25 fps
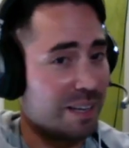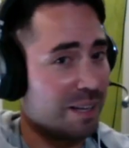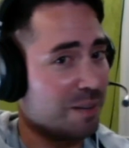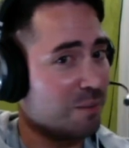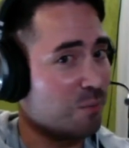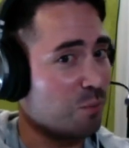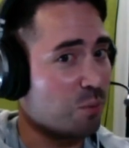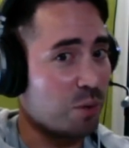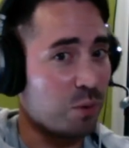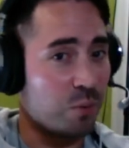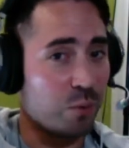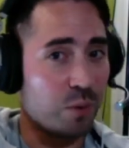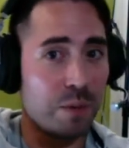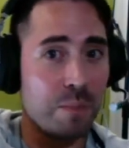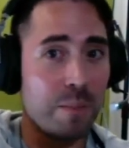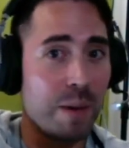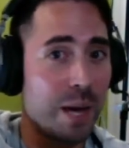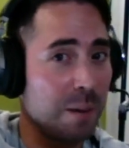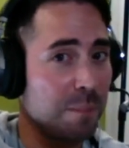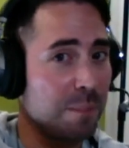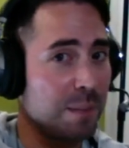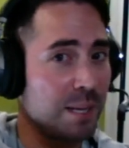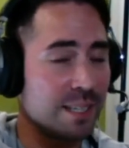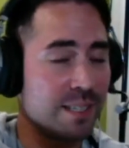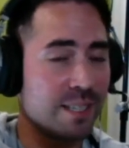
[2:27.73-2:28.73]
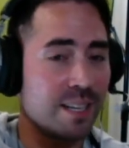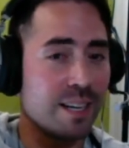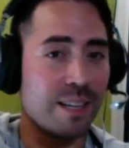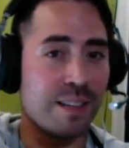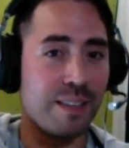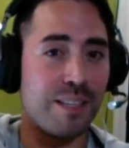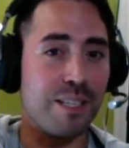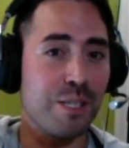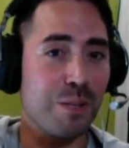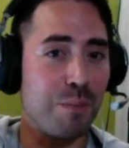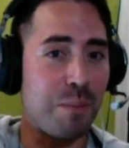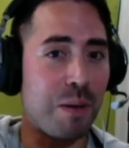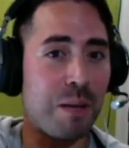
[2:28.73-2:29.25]
we, we may be done.
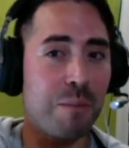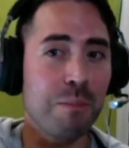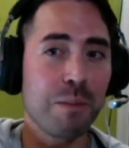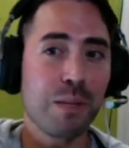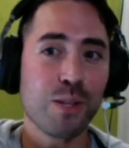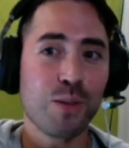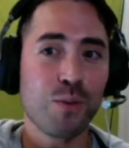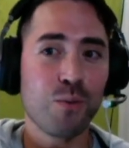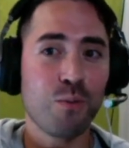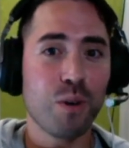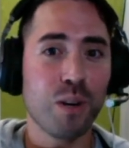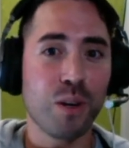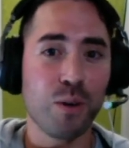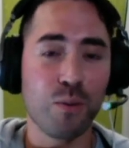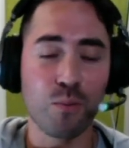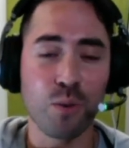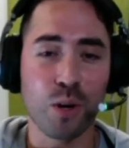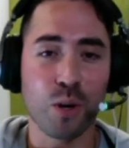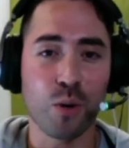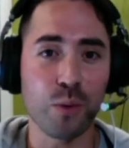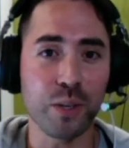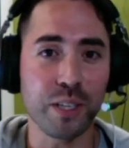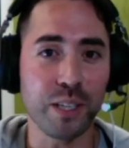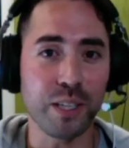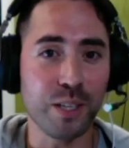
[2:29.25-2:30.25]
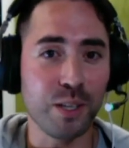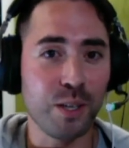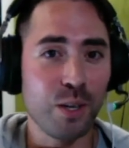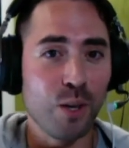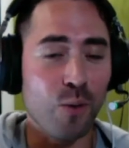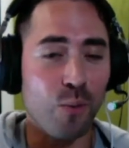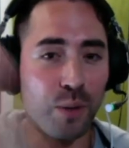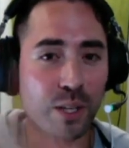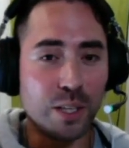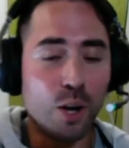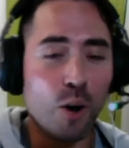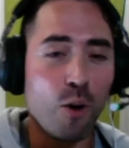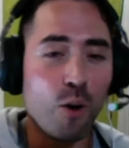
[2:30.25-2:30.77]
This may be the one where we,
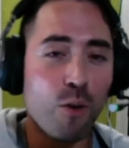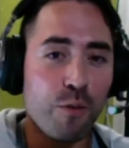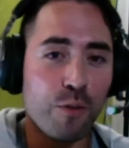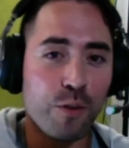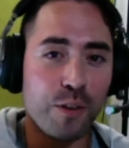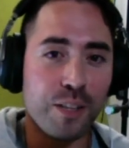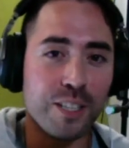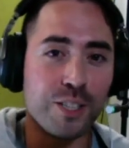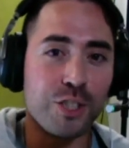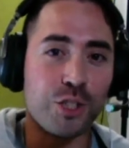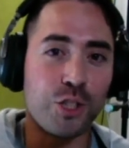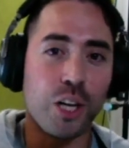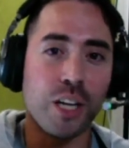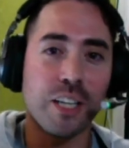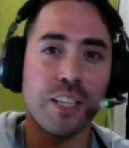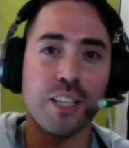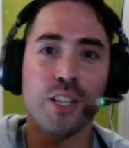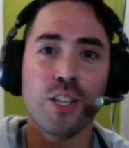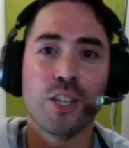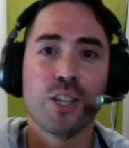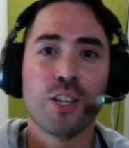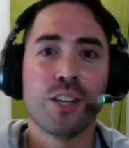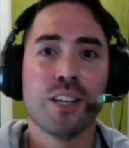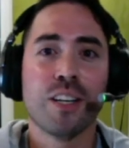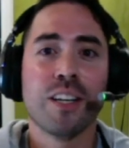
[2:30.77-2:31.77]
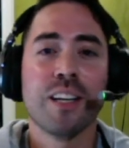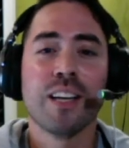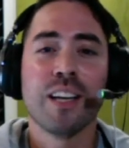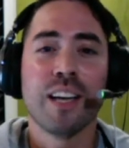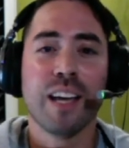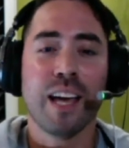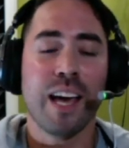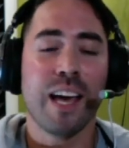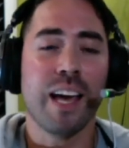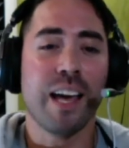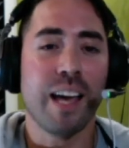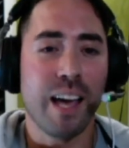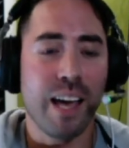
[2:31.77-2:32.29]
we go for the jugular
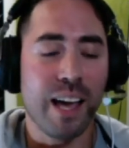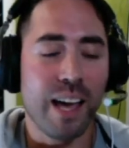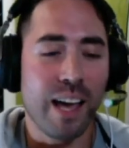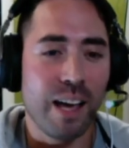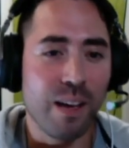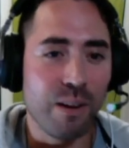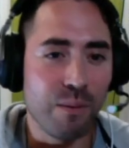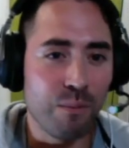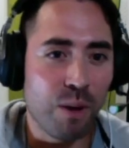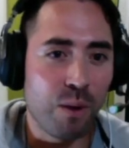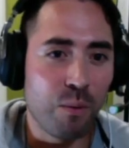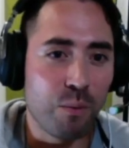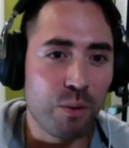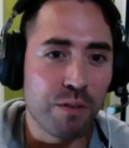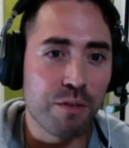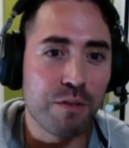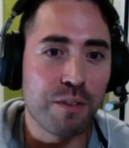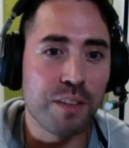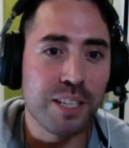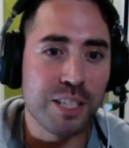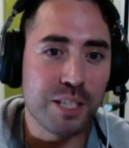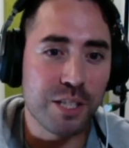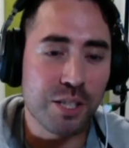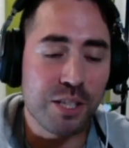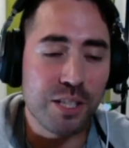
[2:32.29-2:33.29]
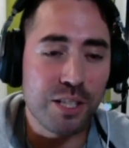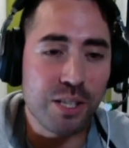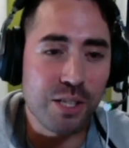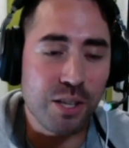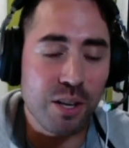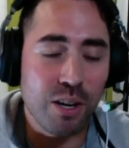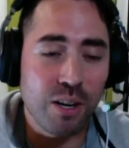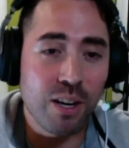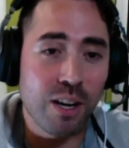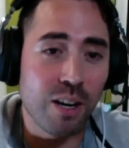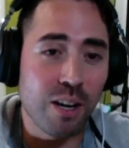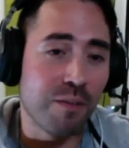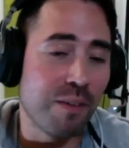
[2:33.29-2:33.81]
and, and, and we finish this
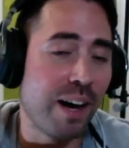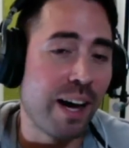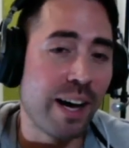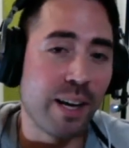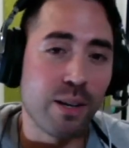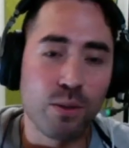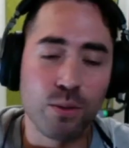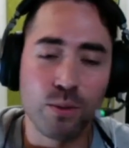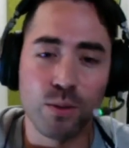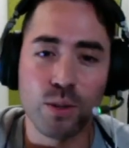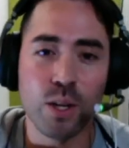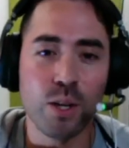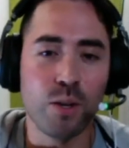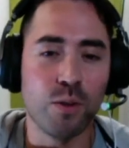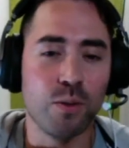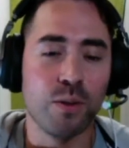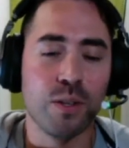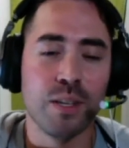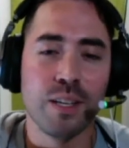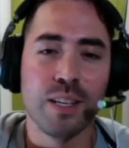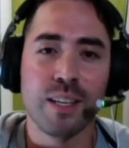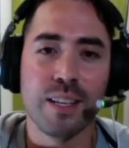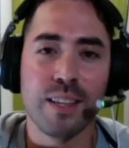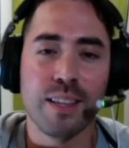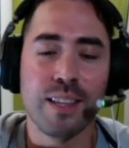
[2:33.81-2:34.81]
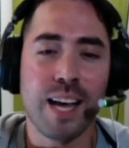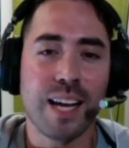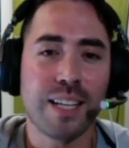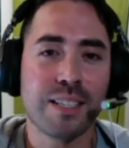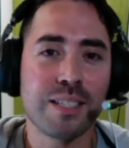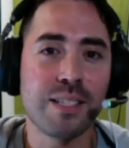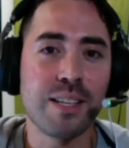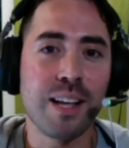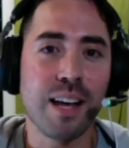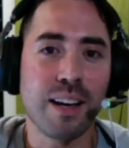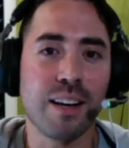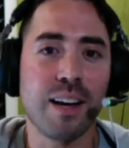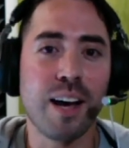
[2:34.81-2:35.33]
song off. I don't know. That's
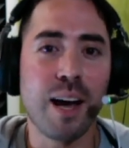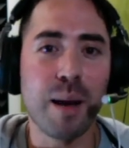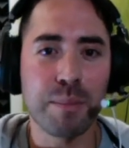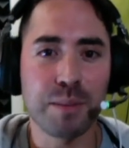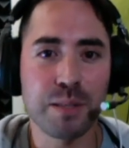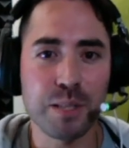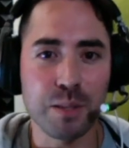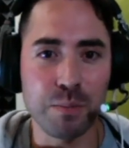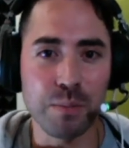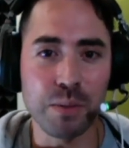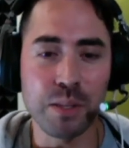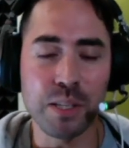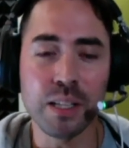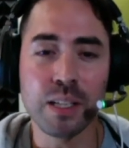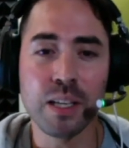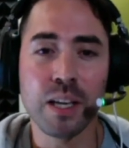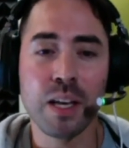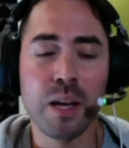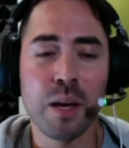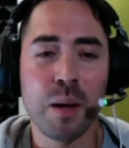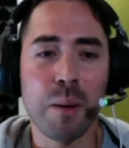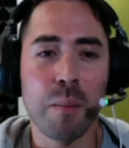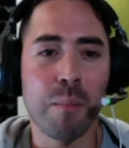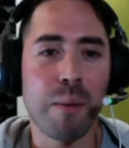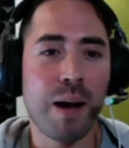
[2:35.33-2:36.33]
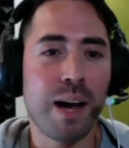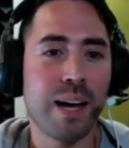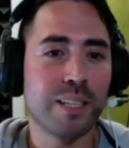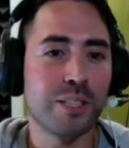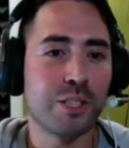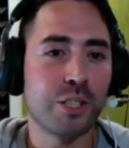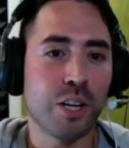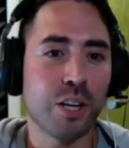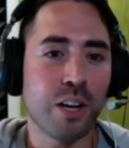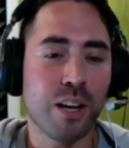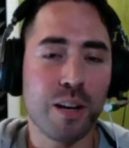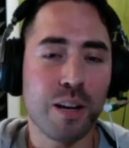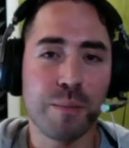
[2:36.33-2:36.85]
not up to me. My
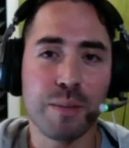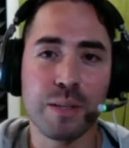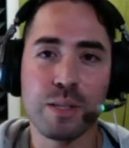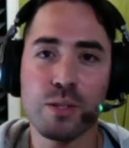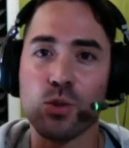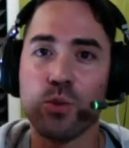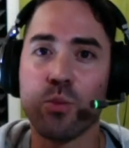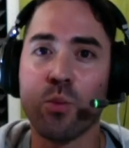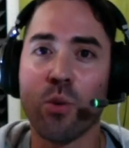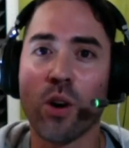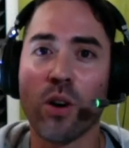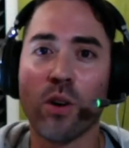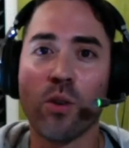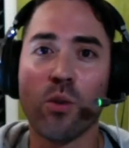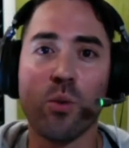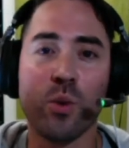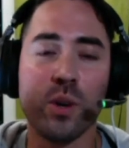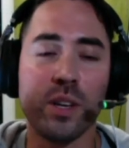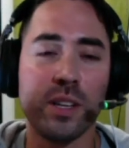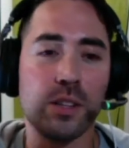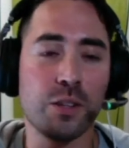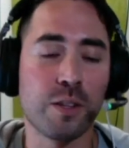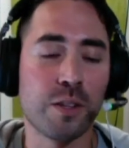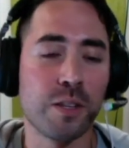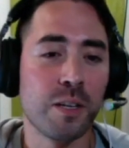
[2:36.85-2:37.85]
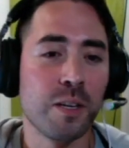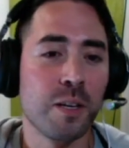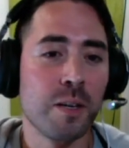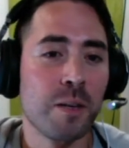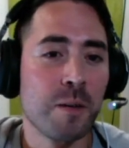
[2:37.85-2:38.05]
job is to work with,